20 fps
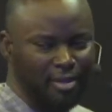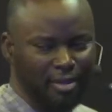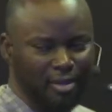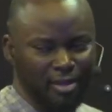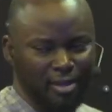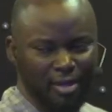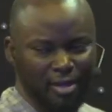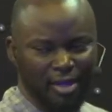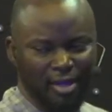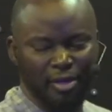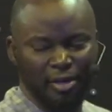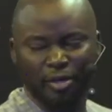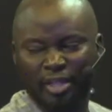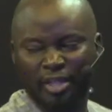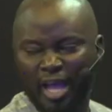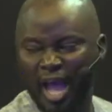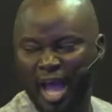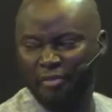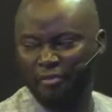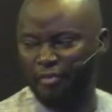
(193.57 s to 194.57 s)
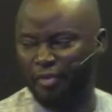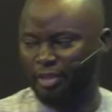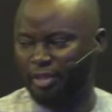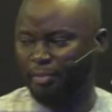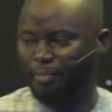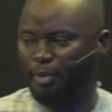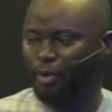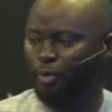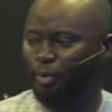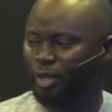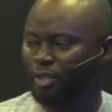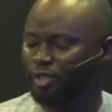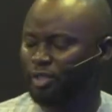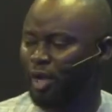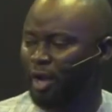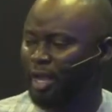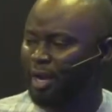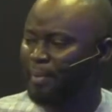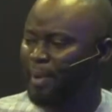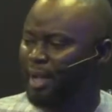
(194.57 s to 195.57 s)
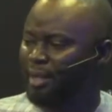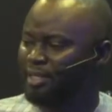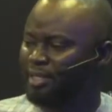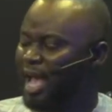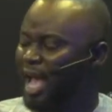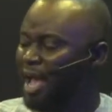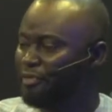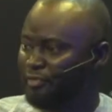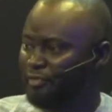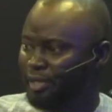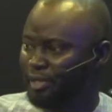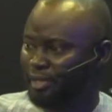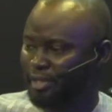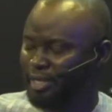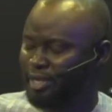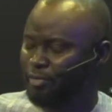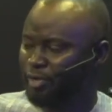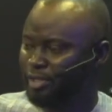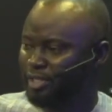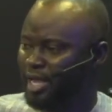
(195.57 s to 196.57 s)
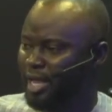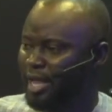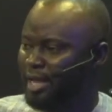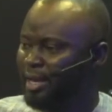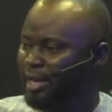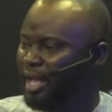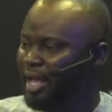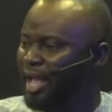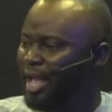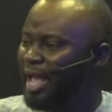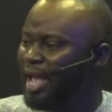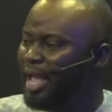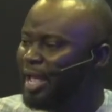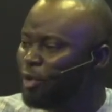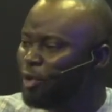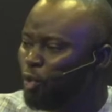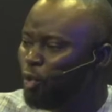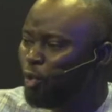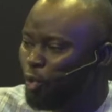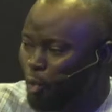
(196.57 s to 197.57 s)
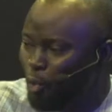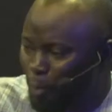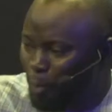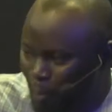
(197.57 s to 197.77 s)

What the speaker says: You know, the FVW was talking about, the FVT was saying, in whom